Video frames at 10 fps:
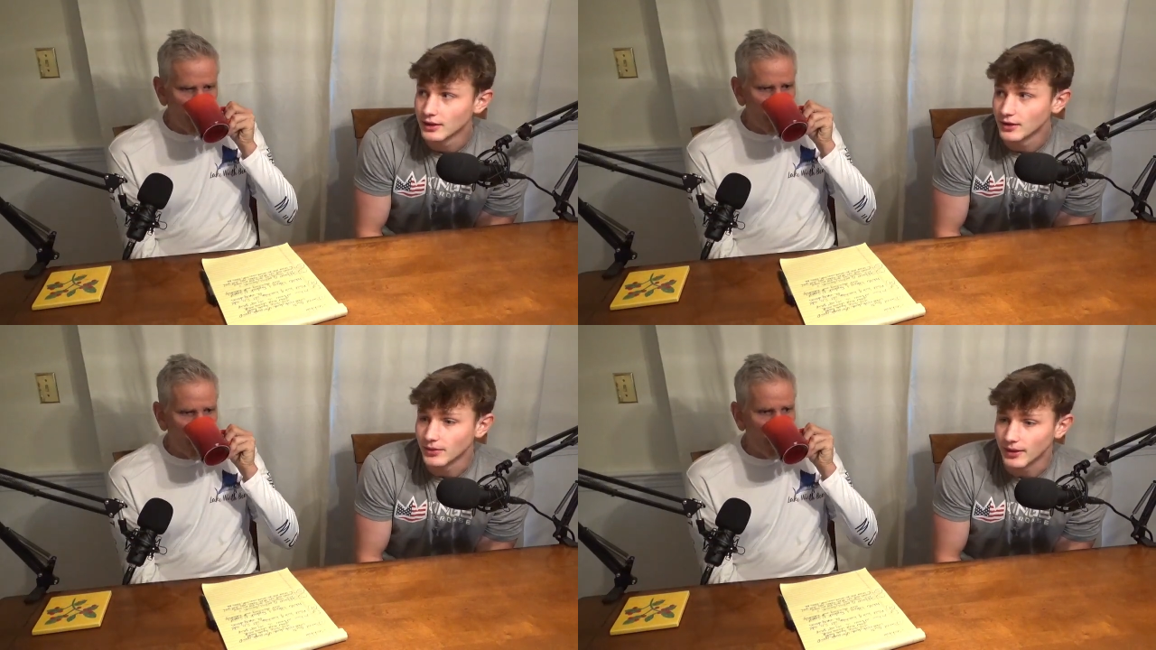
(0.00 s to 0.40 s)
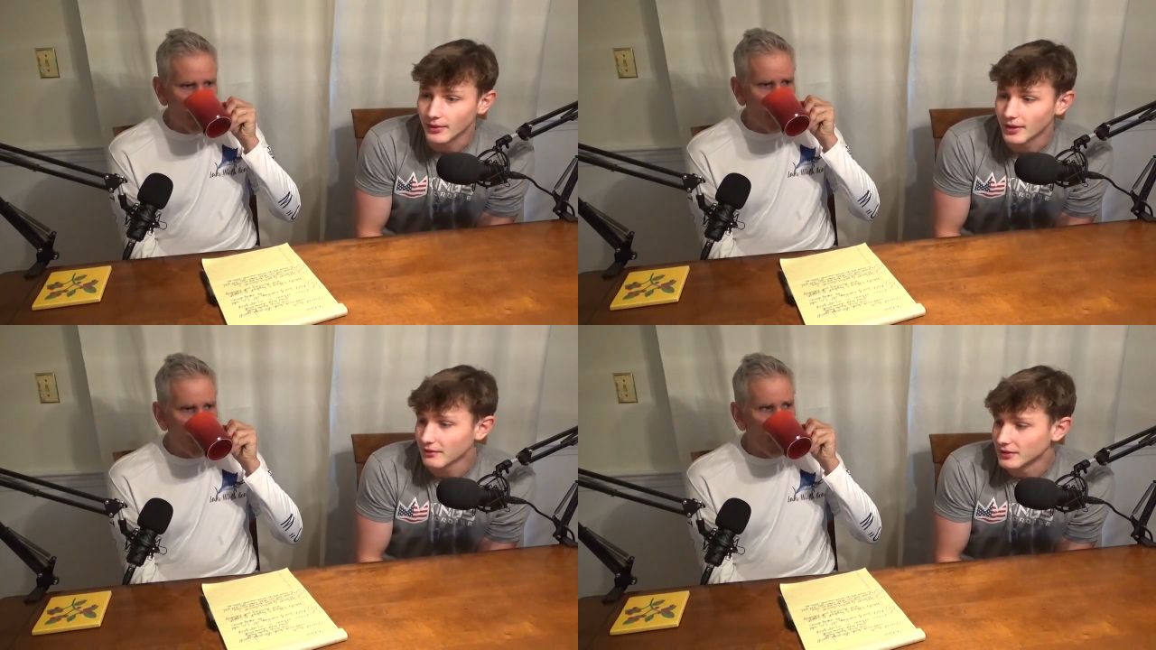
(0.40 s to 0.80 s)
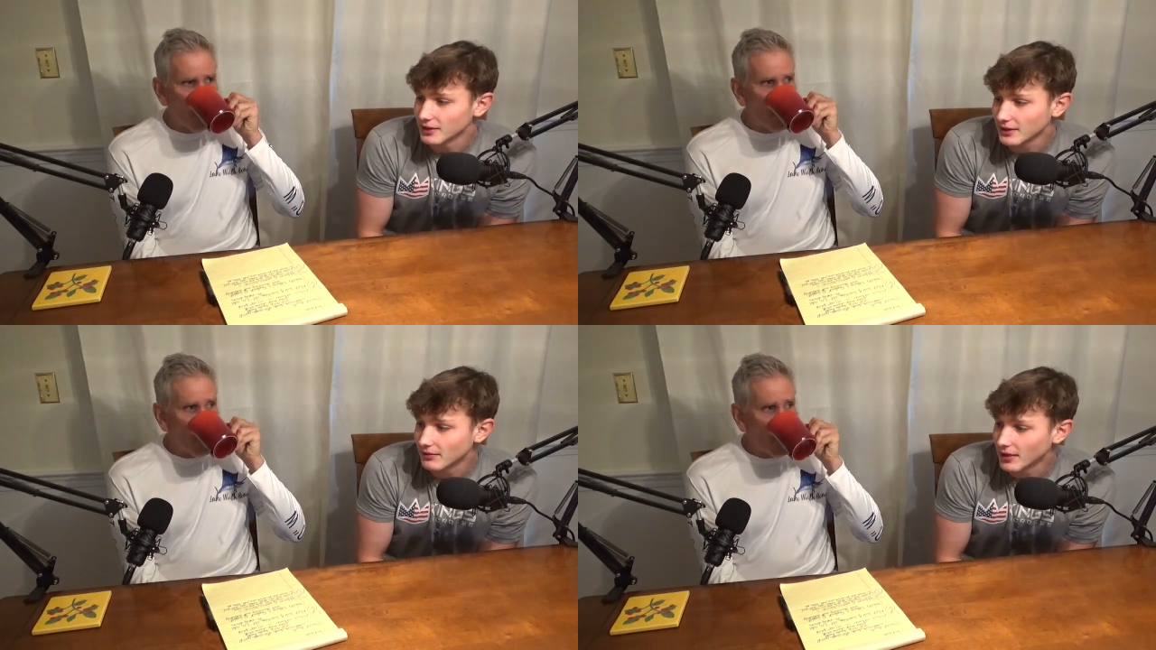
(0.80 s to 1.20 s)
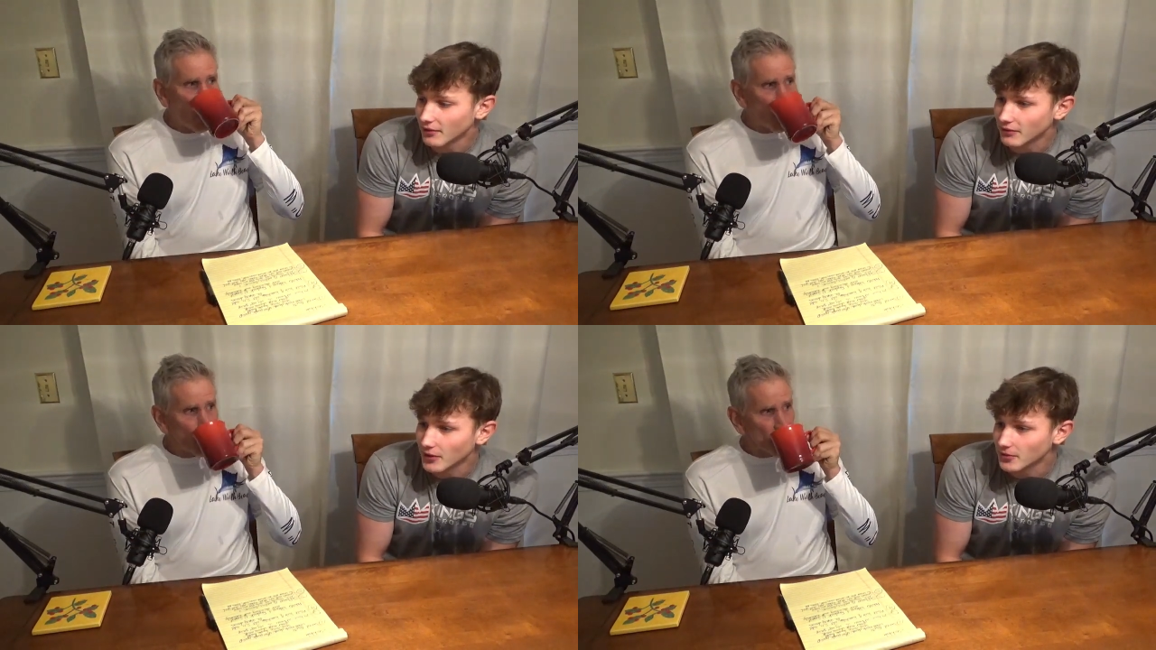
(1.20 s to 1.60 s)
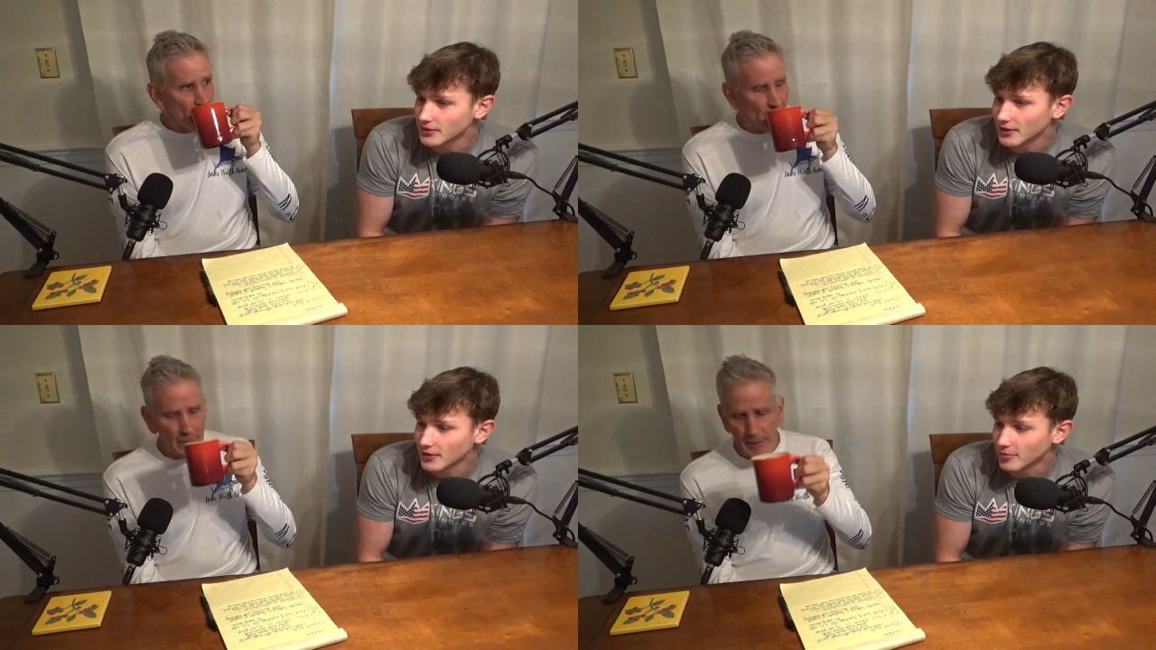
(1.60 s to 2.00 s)
Speaker 1: you they would have to leave their
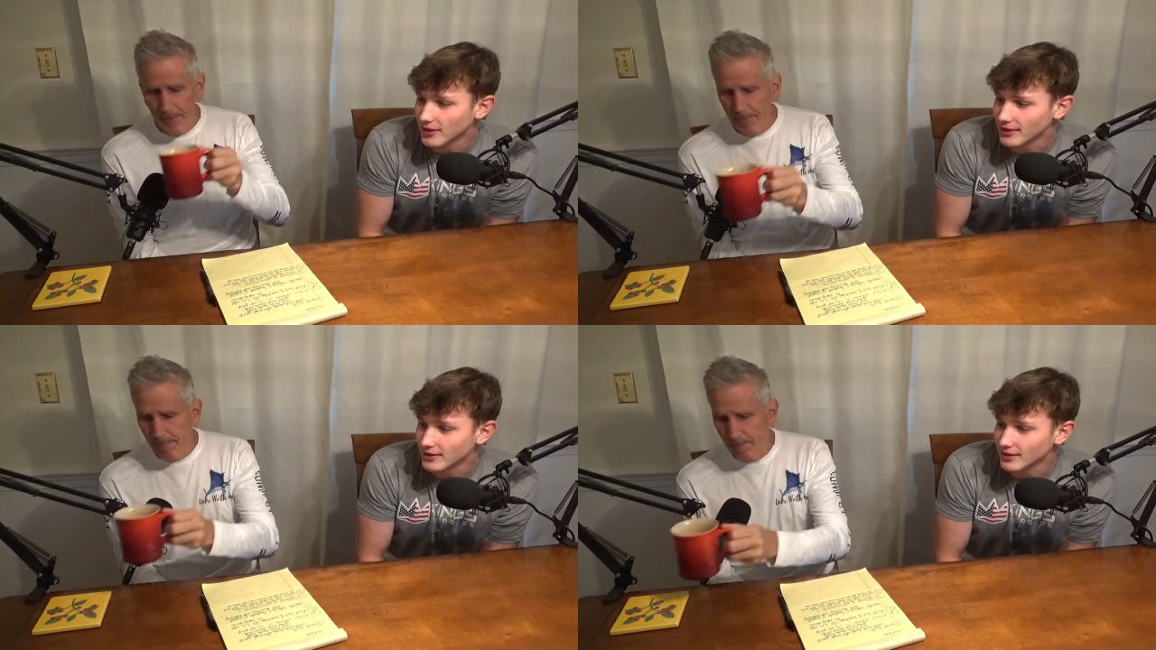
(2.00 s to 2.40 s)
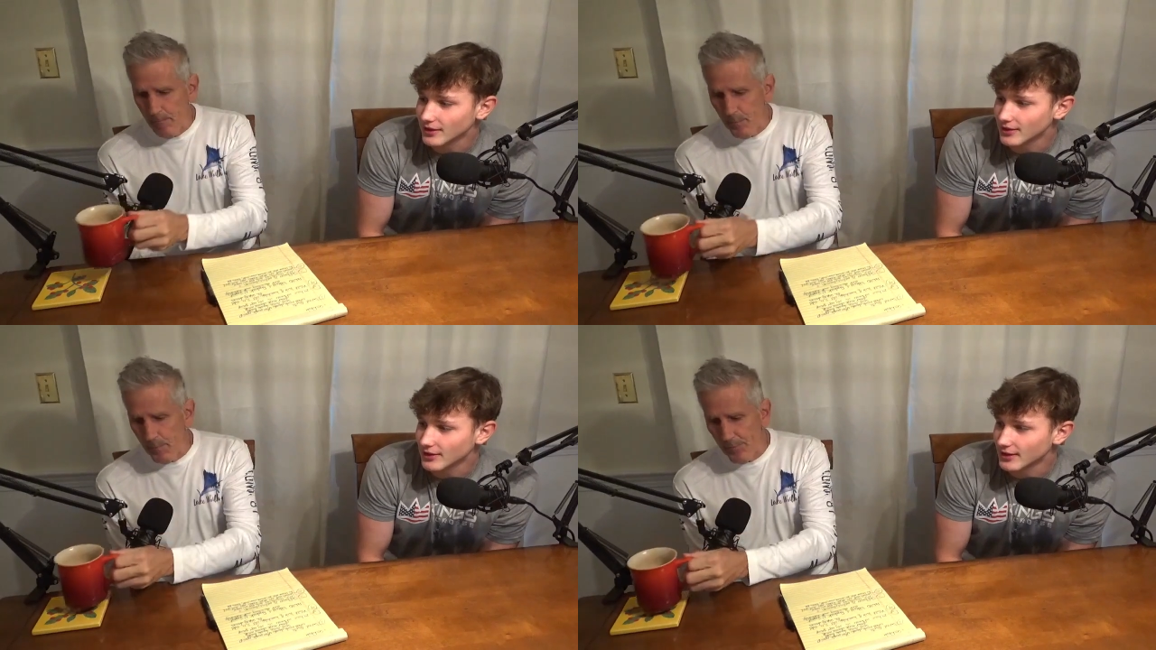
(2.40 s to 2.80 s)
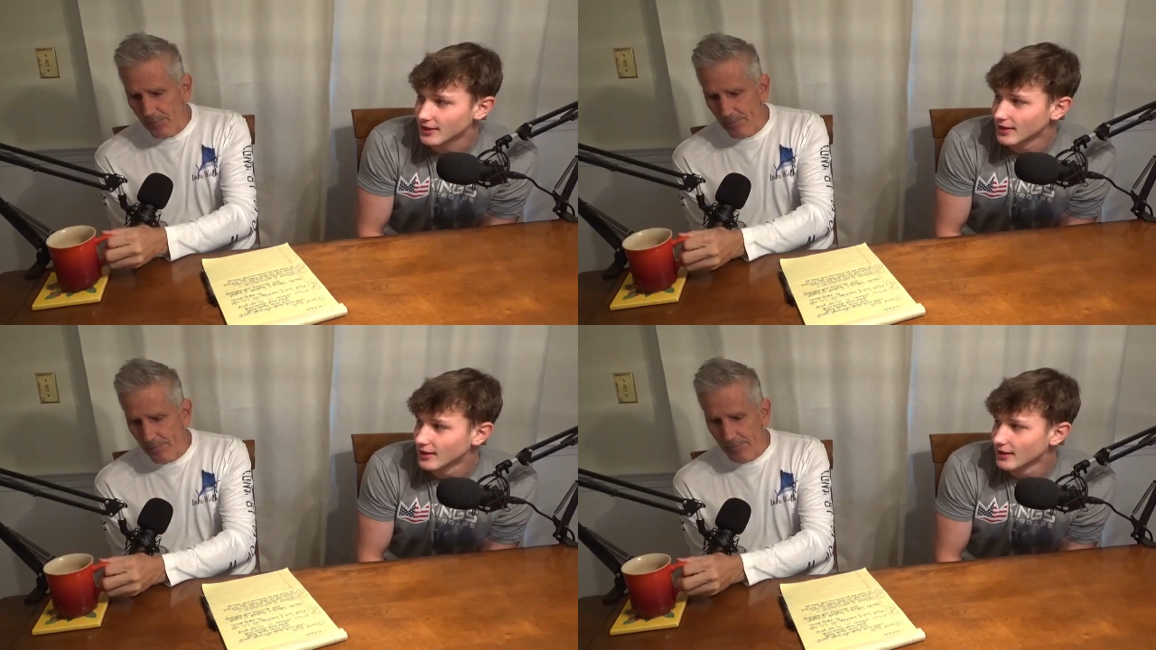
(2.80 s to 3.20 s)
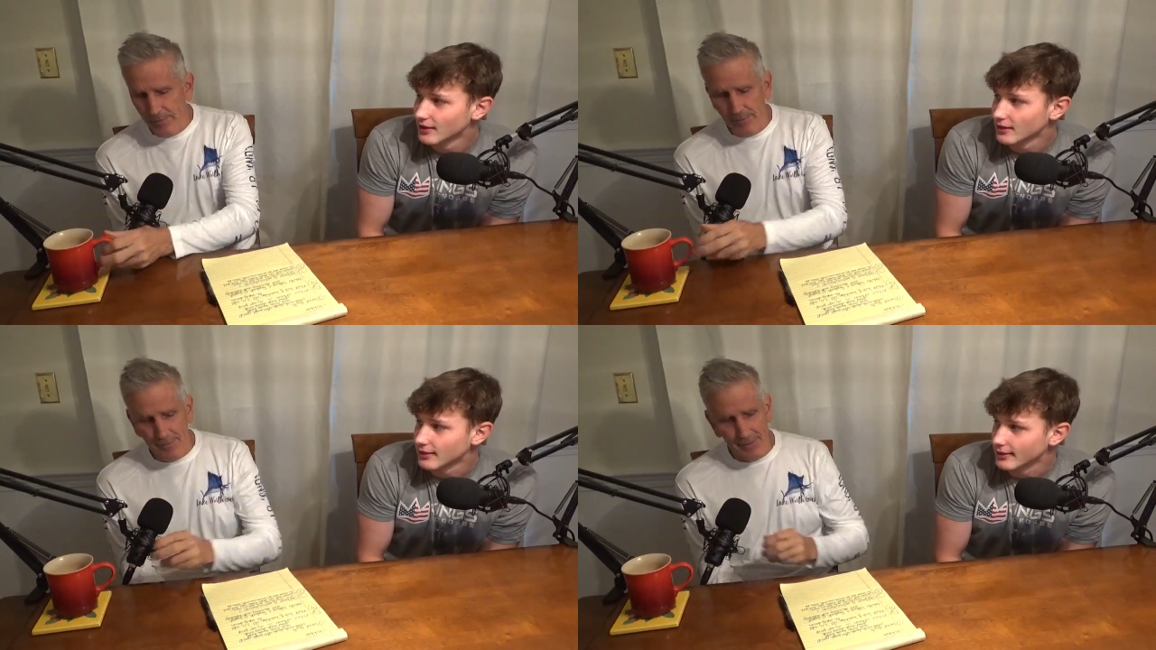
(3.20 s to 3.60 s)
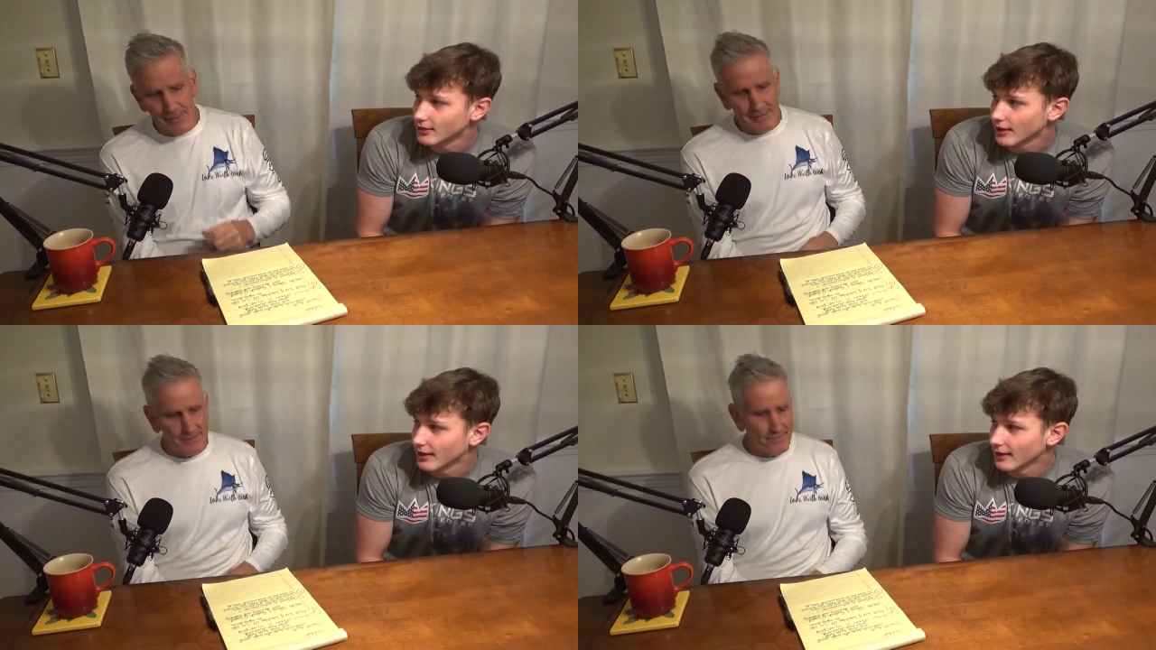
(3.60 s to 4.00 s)
phones other places or to
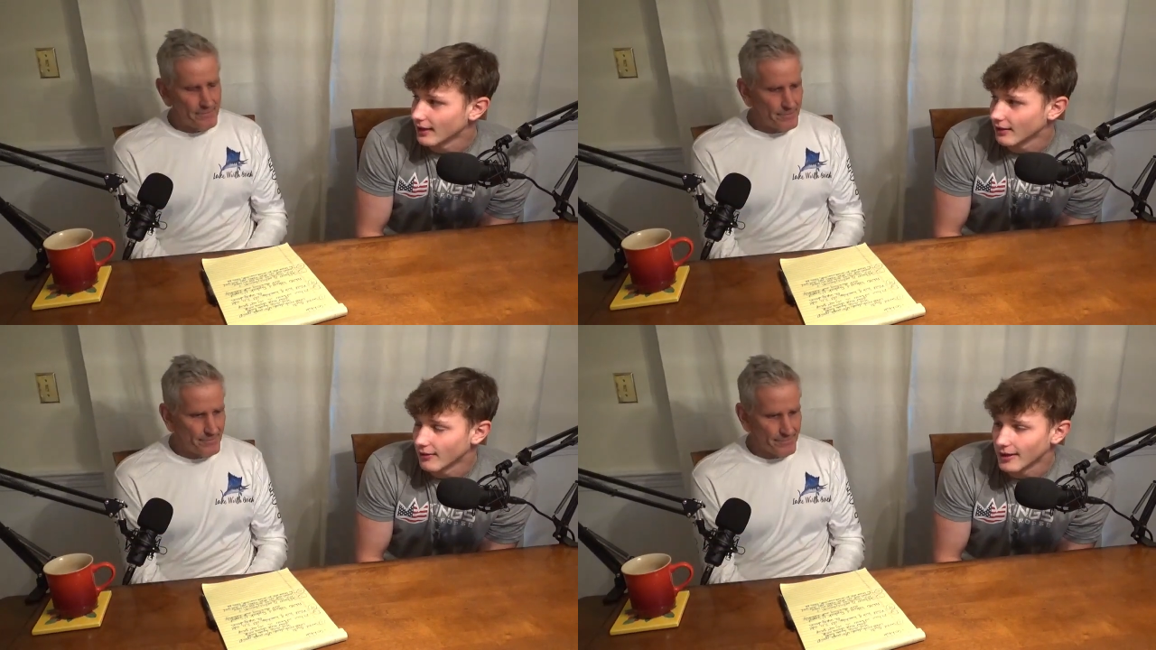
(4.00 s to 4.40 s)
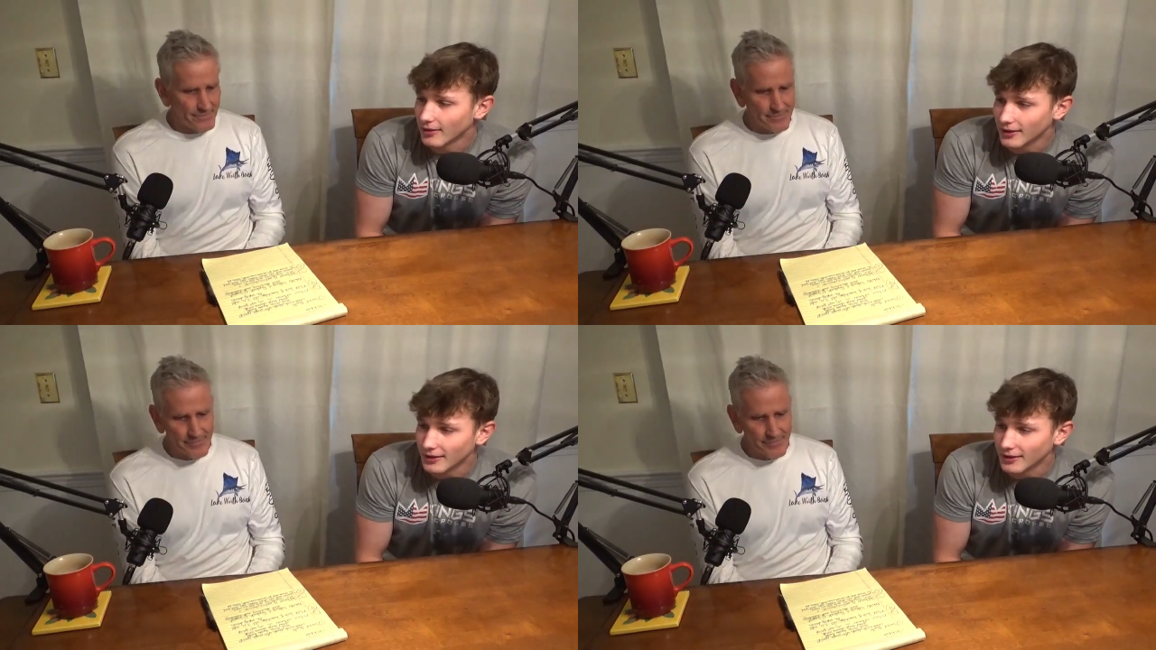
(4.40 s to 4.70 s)
try and get around it.